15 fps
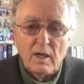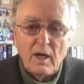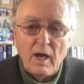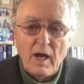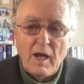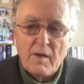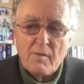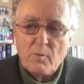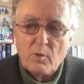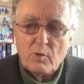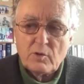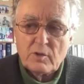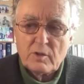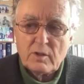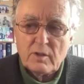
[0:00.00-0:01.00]
I
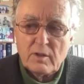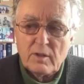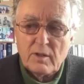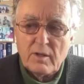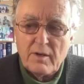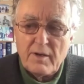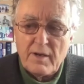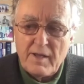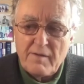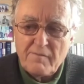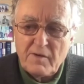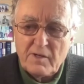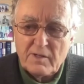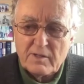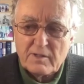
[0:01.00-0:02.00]
would
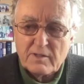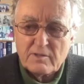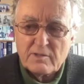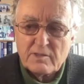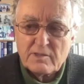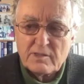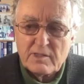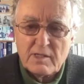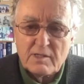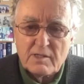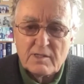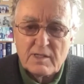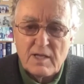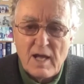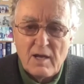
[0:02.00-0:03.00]
never
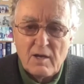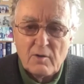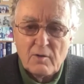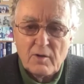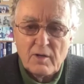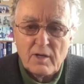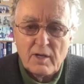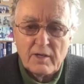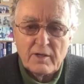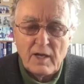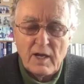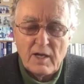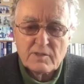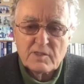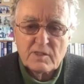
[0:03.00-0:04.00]
sit down and
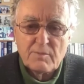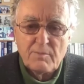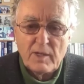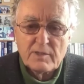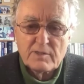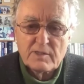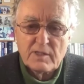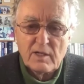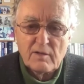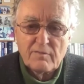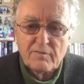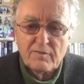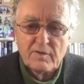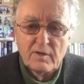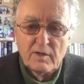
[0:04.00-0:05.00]
ask
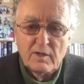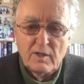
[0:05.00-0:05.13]
myself,